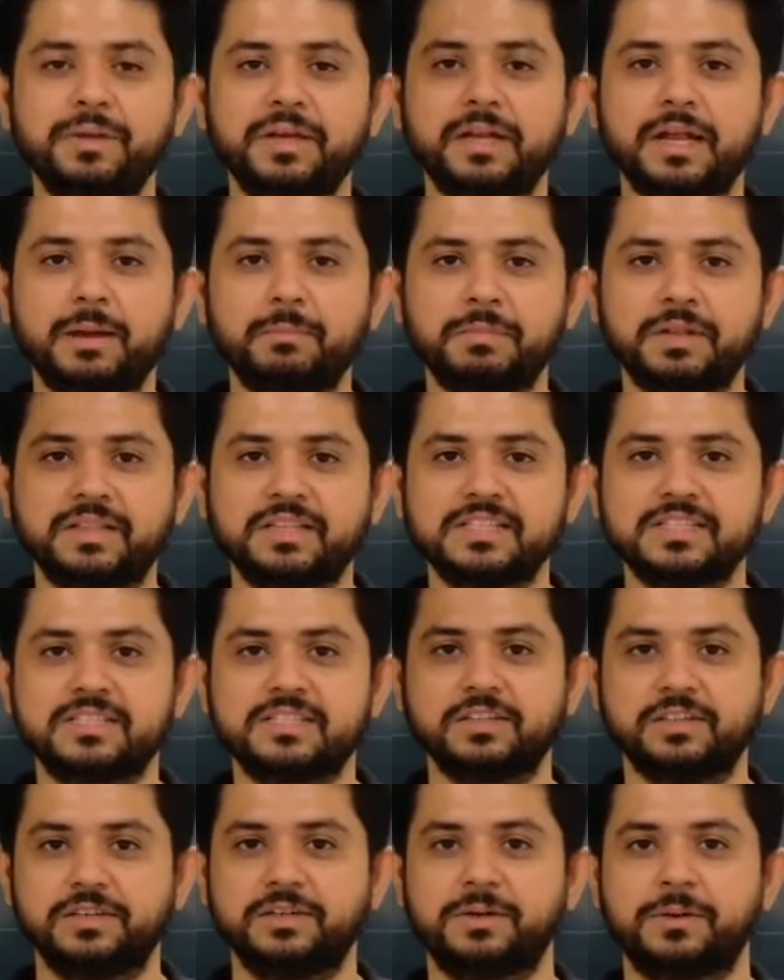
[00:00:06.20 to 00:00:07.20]
and I am Nitin sir.
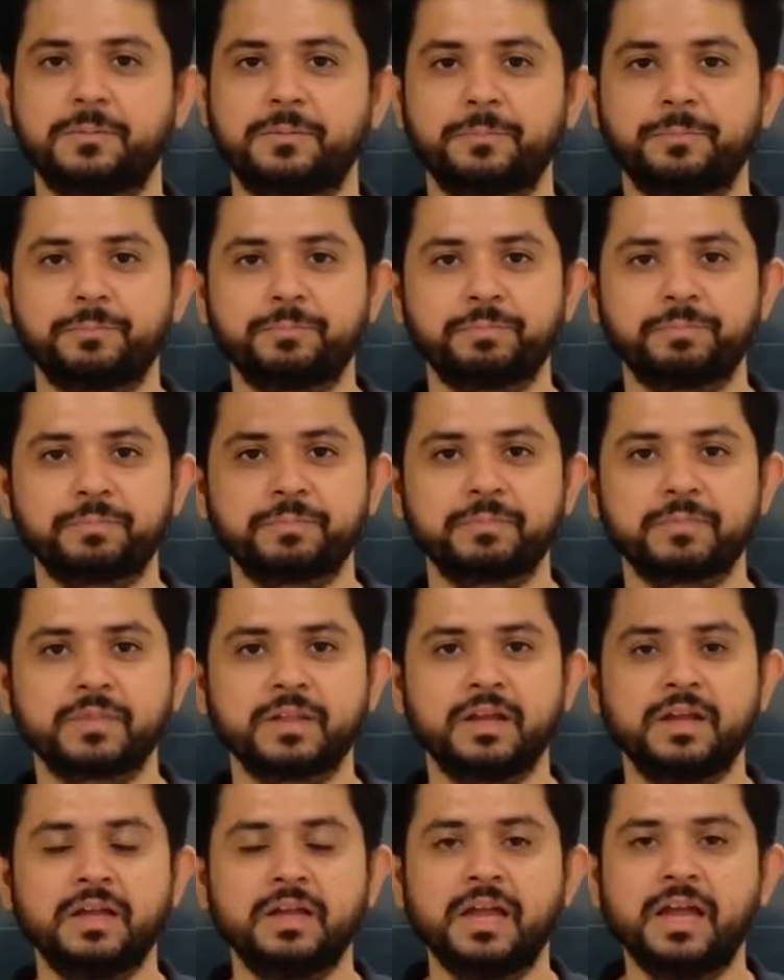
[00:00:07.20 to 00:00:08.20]

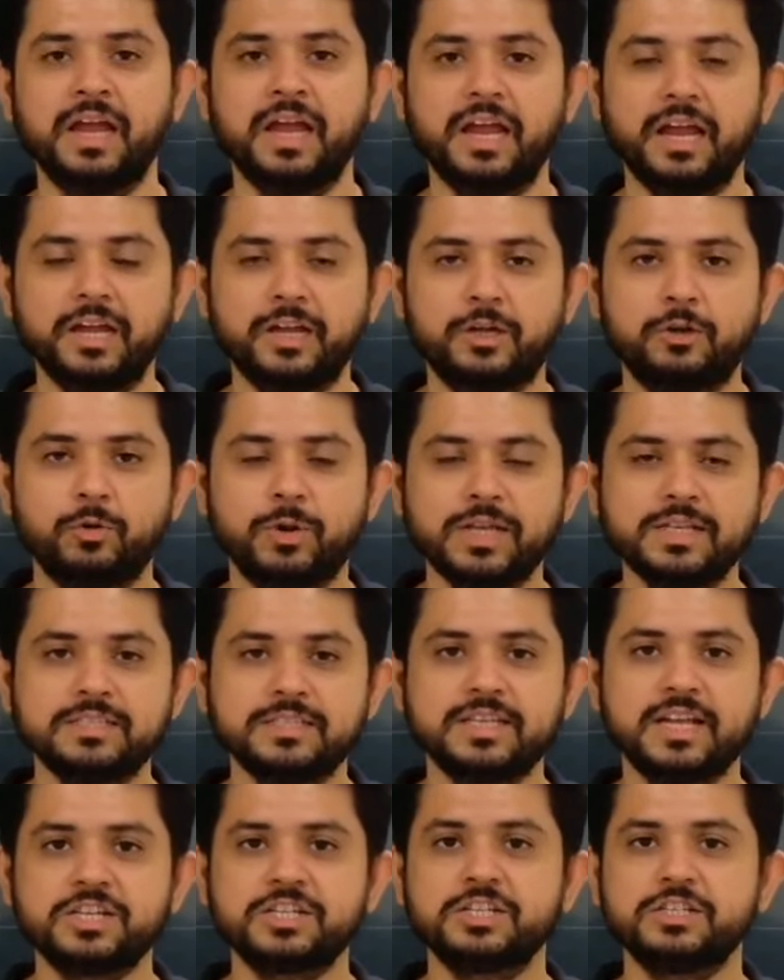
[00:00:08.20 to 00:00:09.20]
In today's
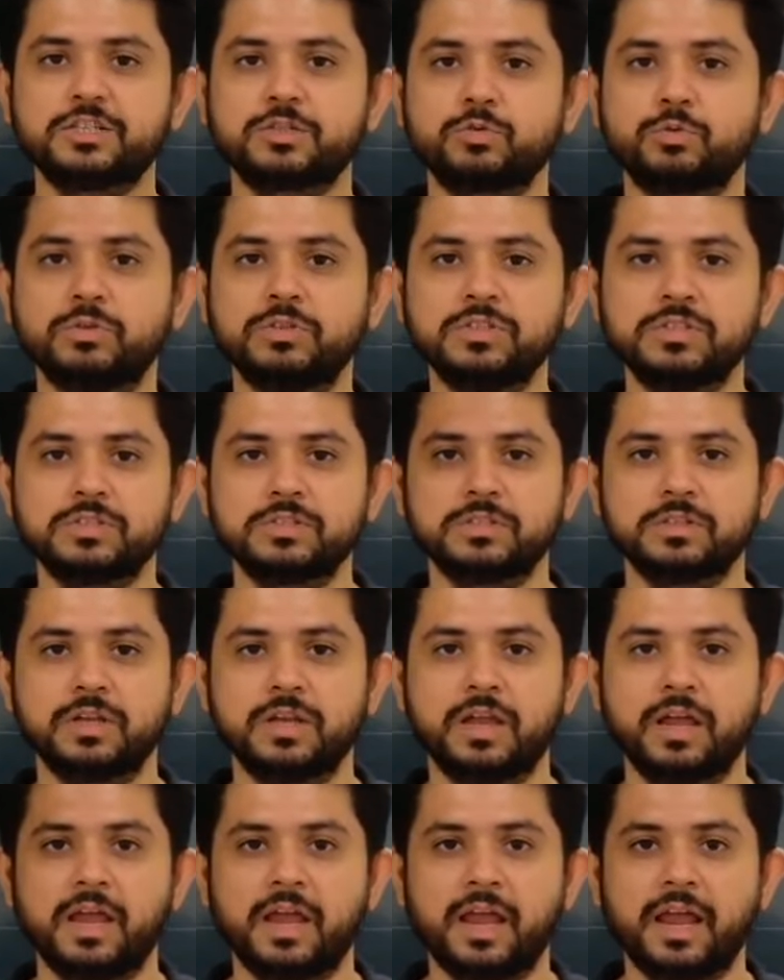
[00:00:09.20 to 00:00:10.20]
session students,
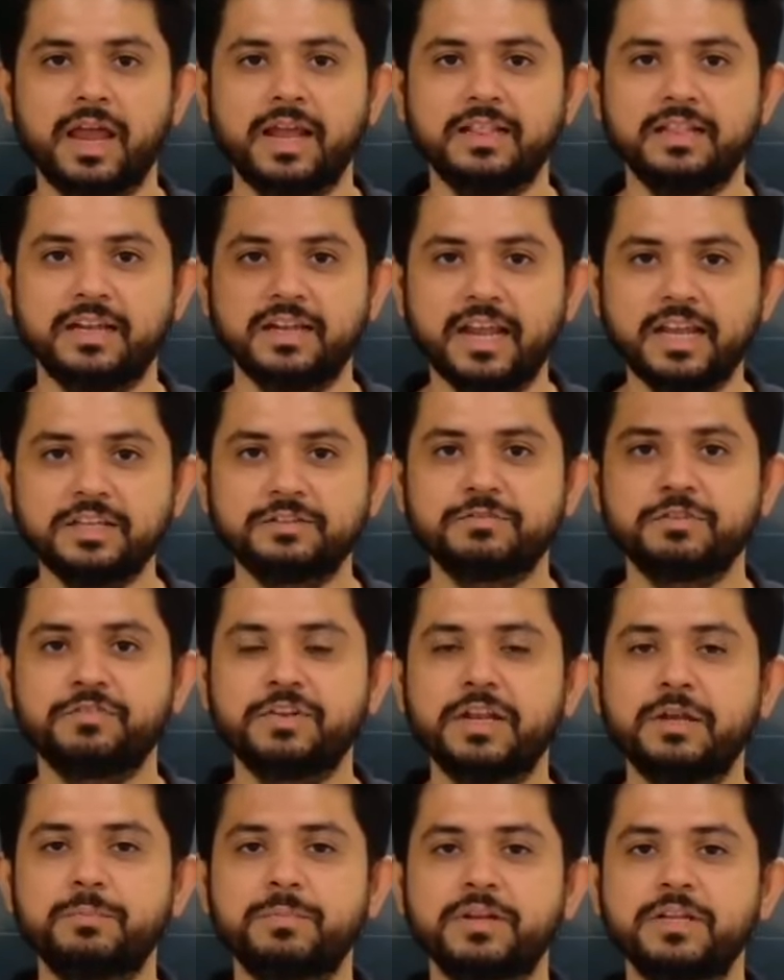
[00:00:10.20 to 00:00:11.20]
in the next
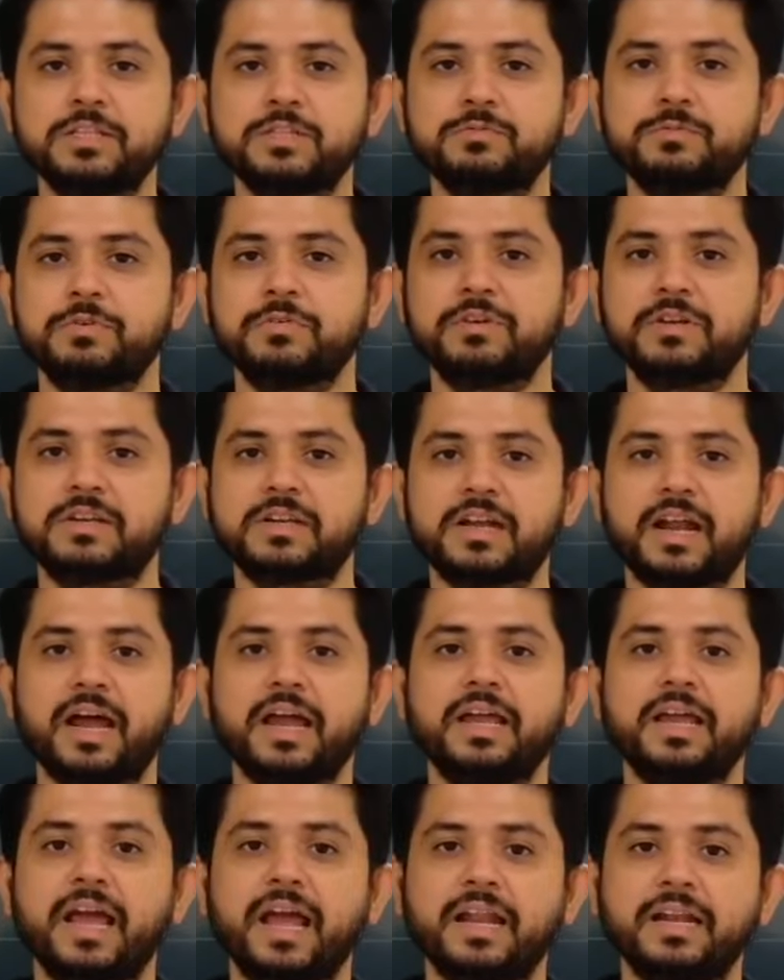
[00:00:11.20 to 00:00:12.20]
15 minutes we will
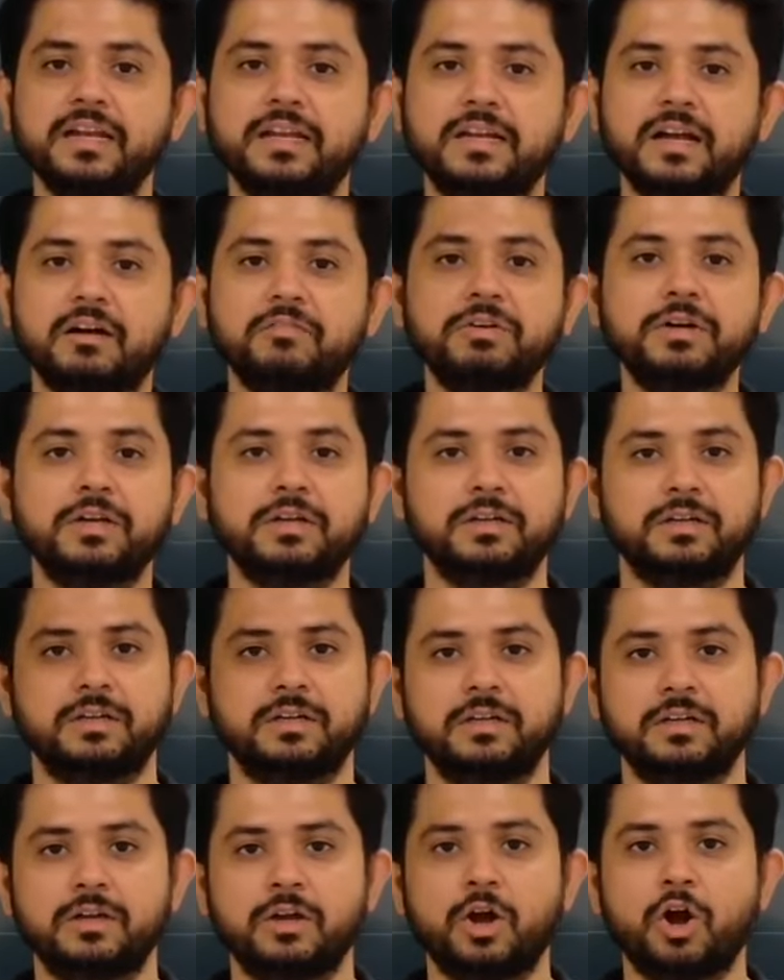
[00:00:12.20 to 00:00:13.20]
try and cover
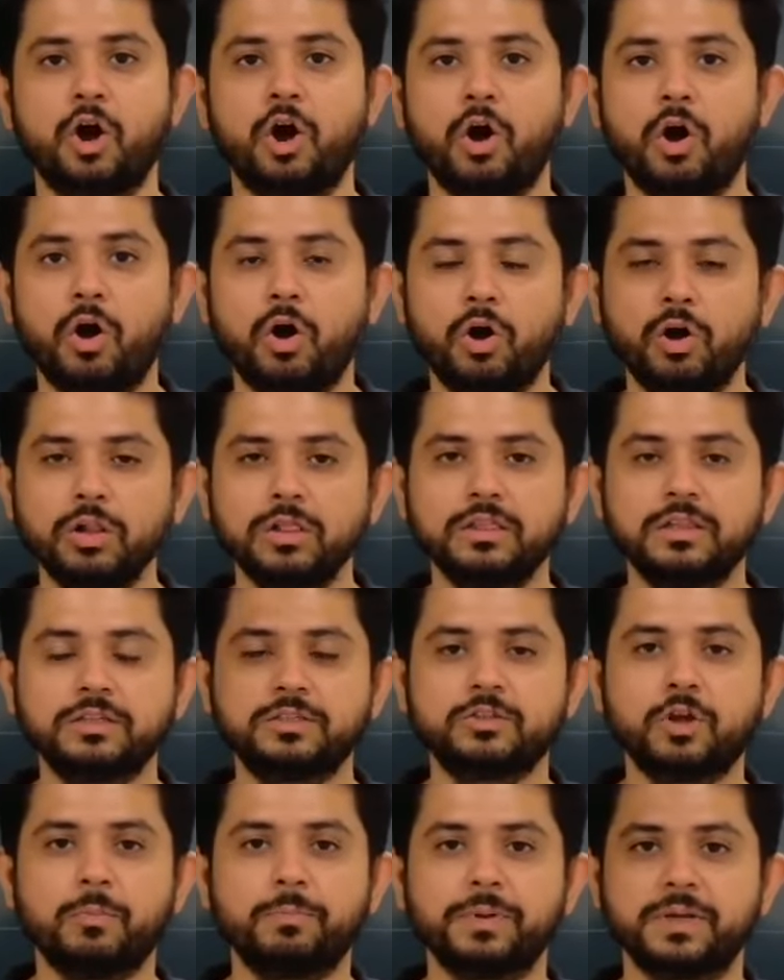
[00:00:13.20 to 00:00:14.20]
all the
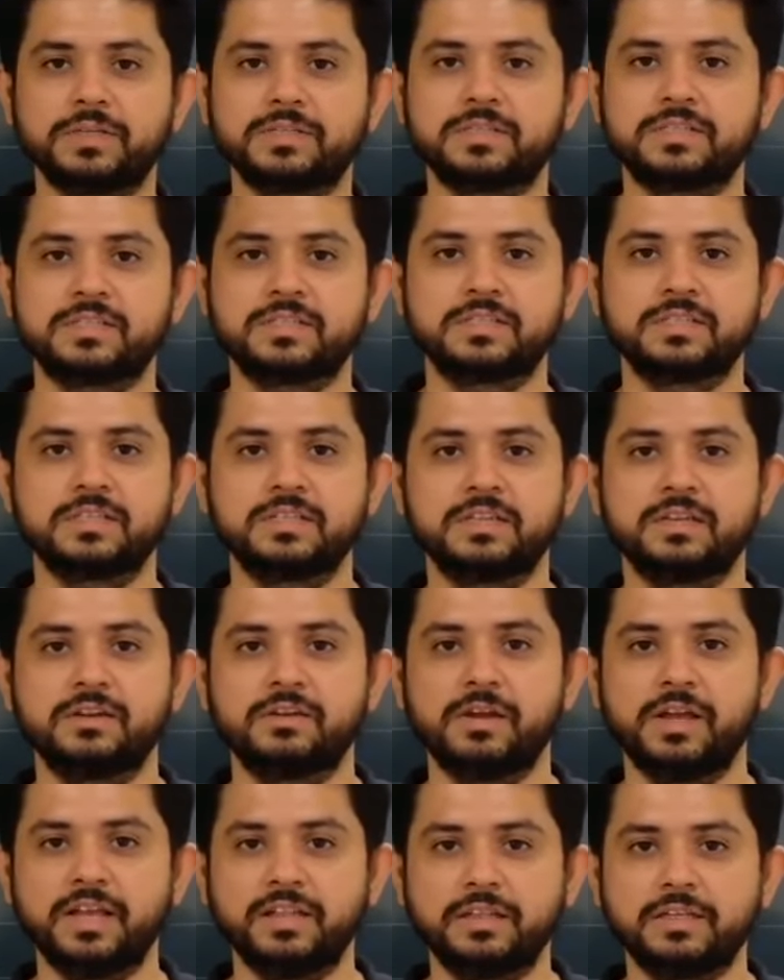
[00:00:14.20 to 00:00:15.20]
topics
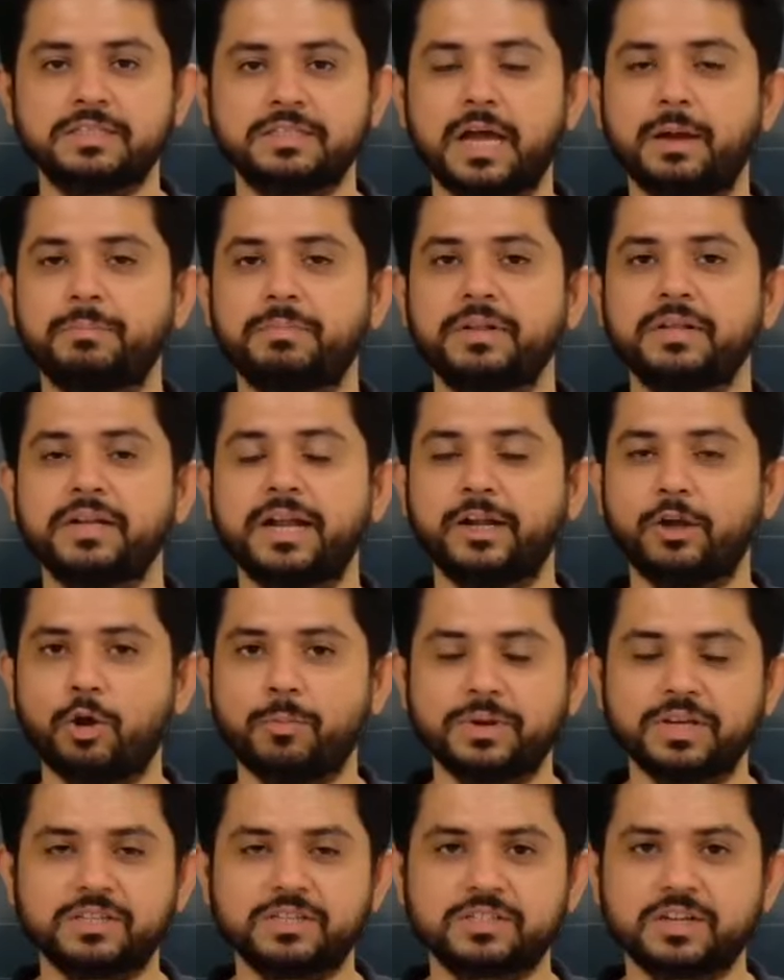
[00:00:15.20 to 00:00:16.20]
in the chapter
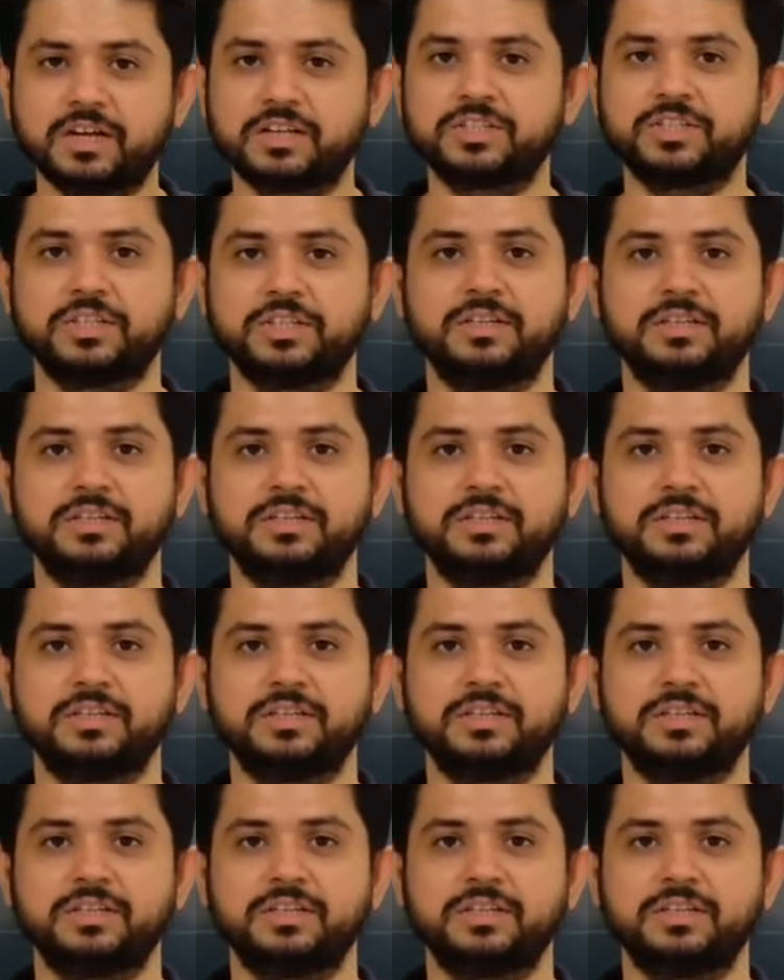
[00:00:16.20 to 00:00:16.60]
Atomic Structure.